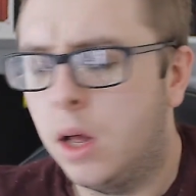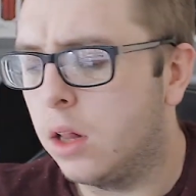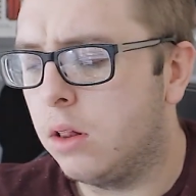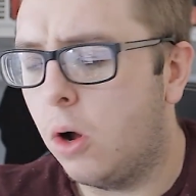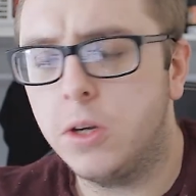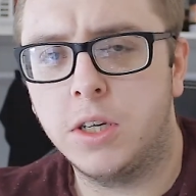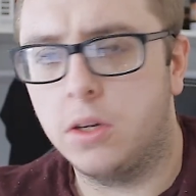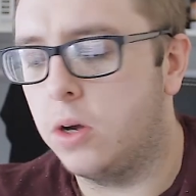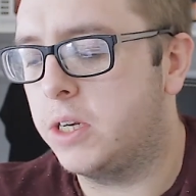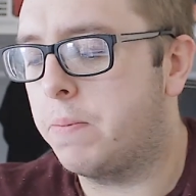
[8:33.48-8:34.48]
Lots and
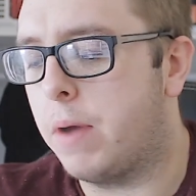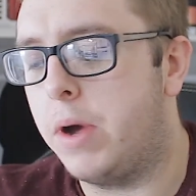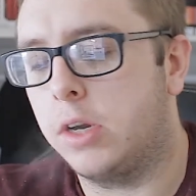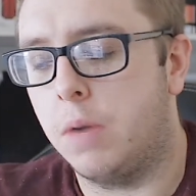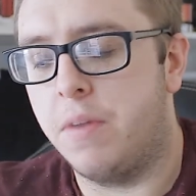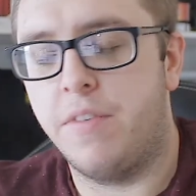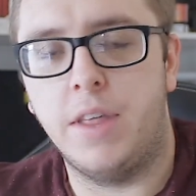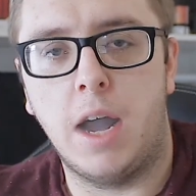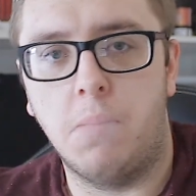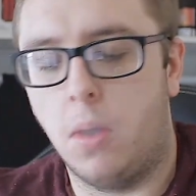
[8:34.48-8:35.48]
lots of power coming for
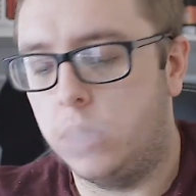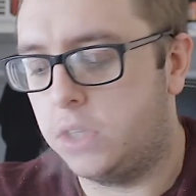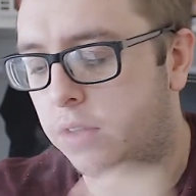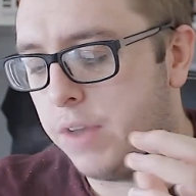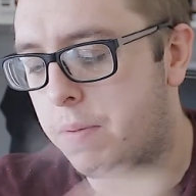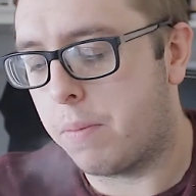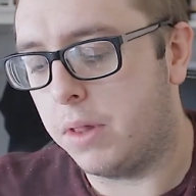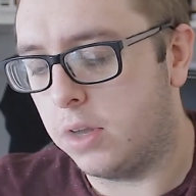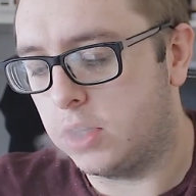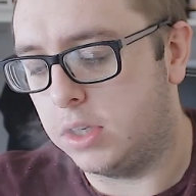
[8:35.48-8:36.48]
that mod, so the vapour
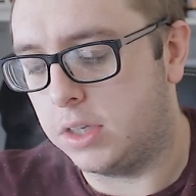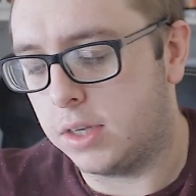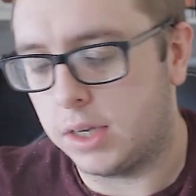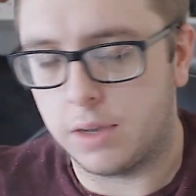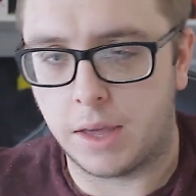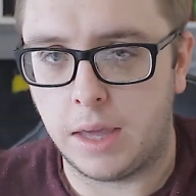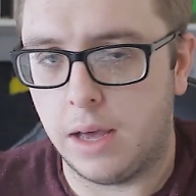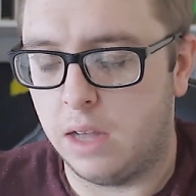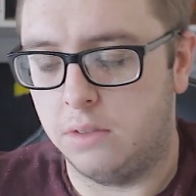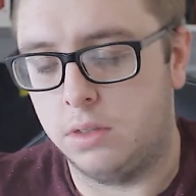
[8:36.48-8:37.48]
production's great
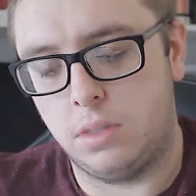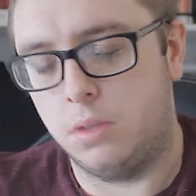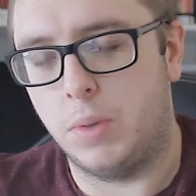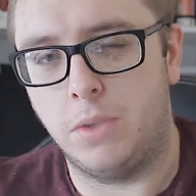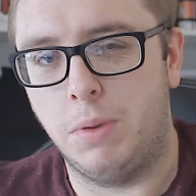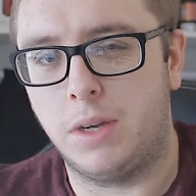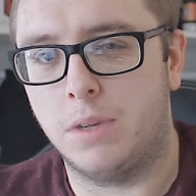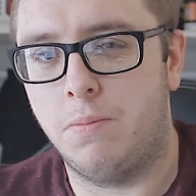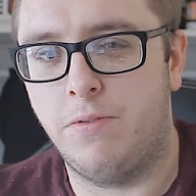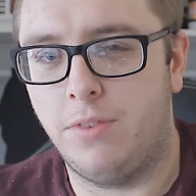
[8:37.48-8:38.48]
and the Widowmaker
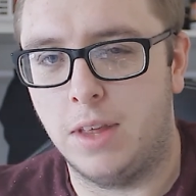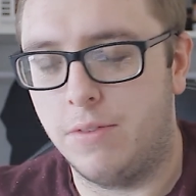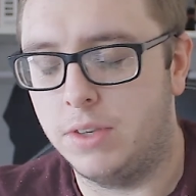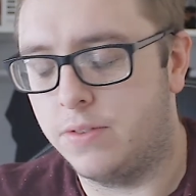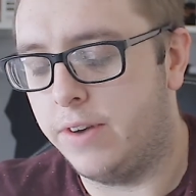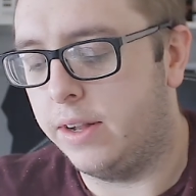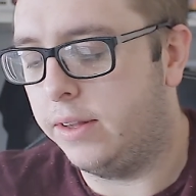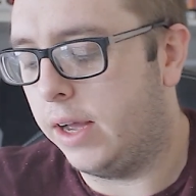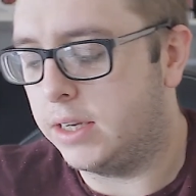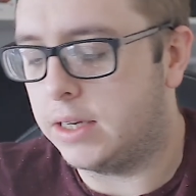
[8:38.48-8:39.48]
flavour's
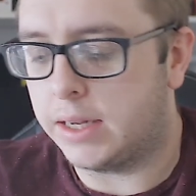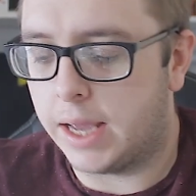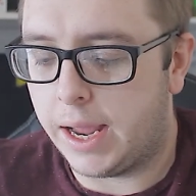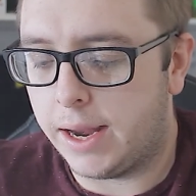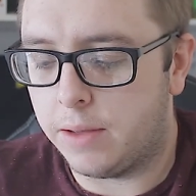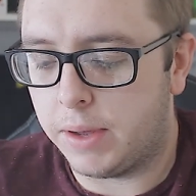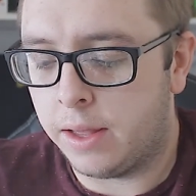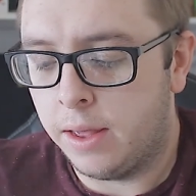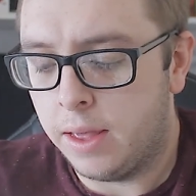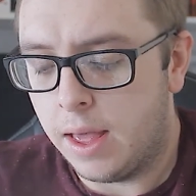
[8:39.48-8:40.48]
fantastic
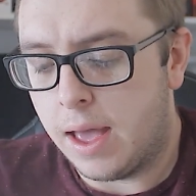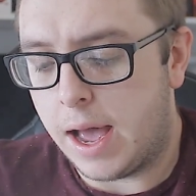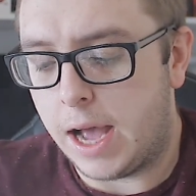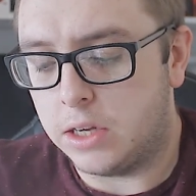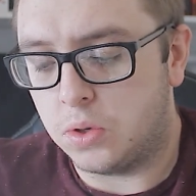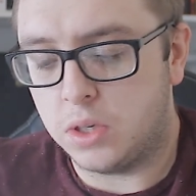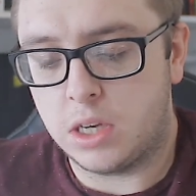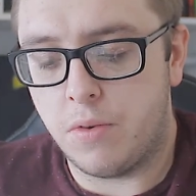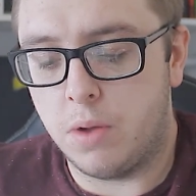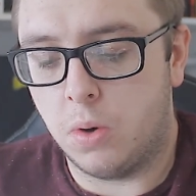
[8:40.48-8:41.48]
anyway. So it's
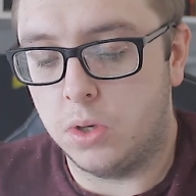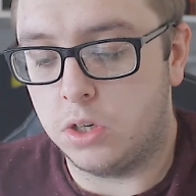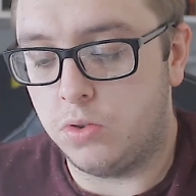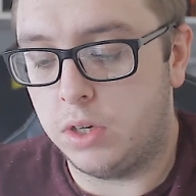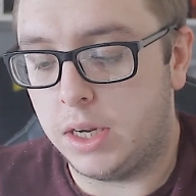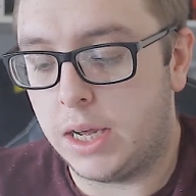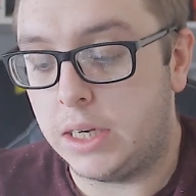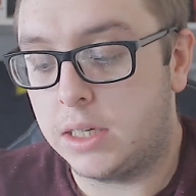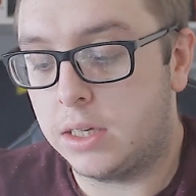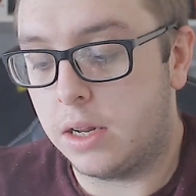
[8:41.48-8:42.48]
70 watts, it's really
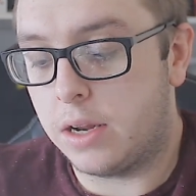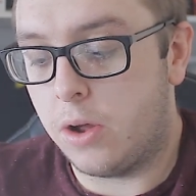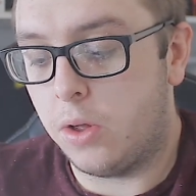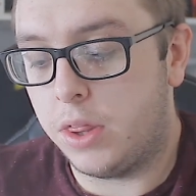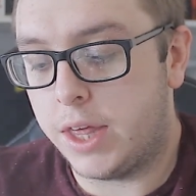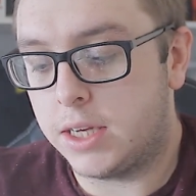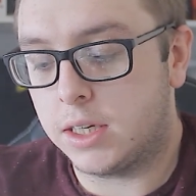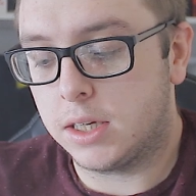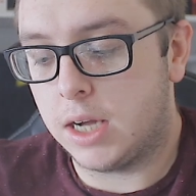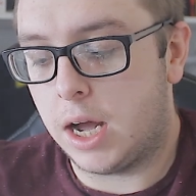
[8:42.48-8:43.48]
nice. Now
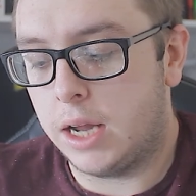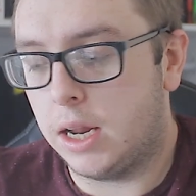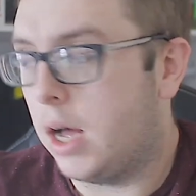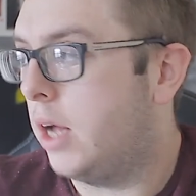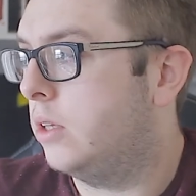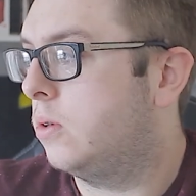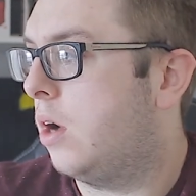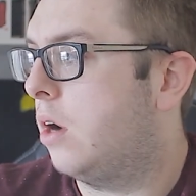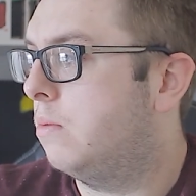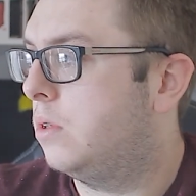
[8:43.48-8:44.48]
this can handle
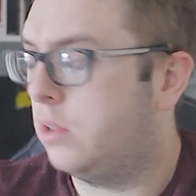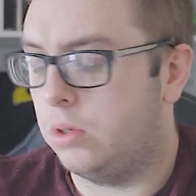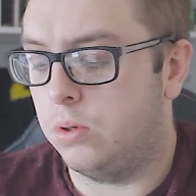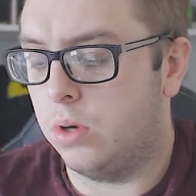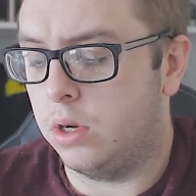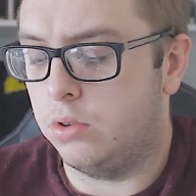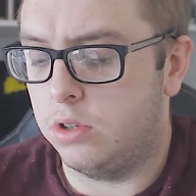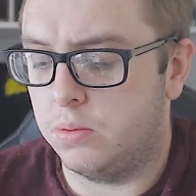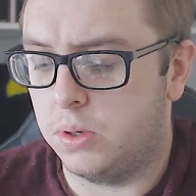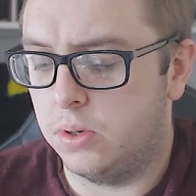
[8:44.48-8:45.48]
up to
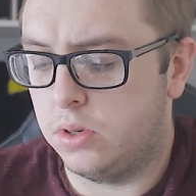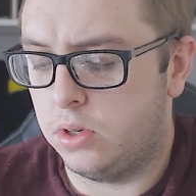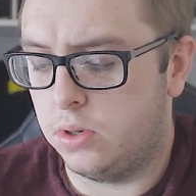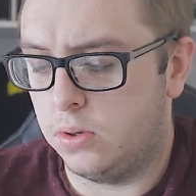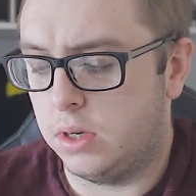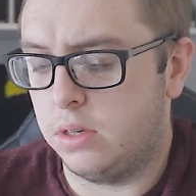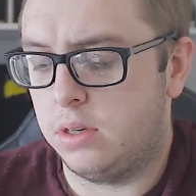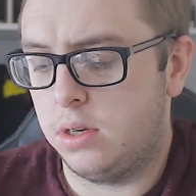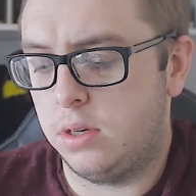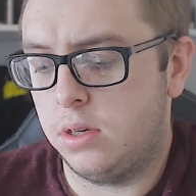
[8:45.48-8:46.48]
200 watts, so
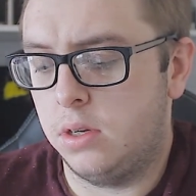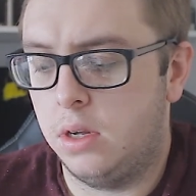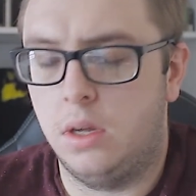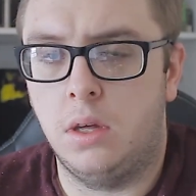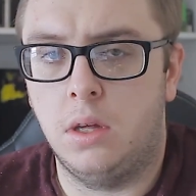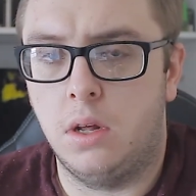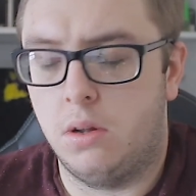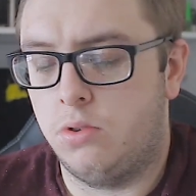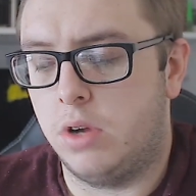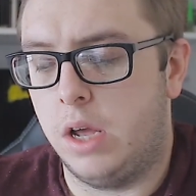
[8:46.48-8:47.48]
let's
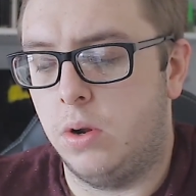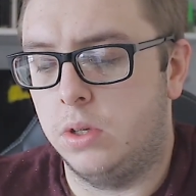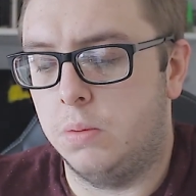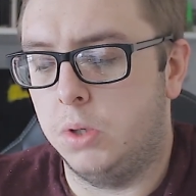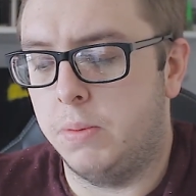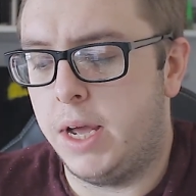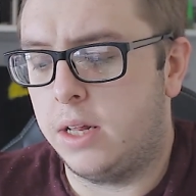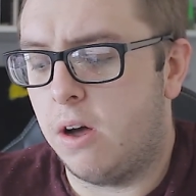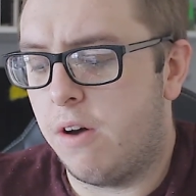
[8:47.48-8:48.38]
try not to blow my head